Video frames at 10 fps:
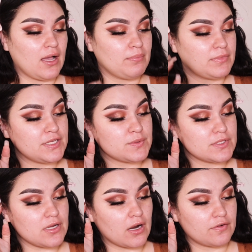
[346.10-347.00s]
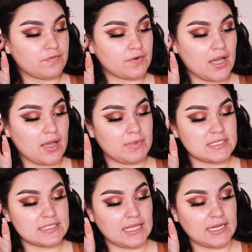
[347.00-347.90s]
These ones are from
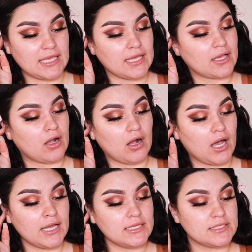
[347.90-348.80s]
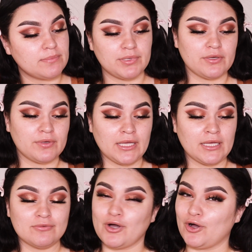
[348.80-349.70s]
SELIGUADBEAUTY.
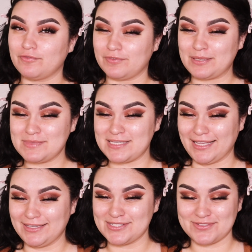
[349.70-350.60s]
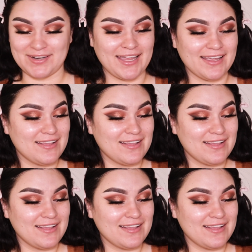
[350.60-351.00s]
Hopefully I'm saying this right.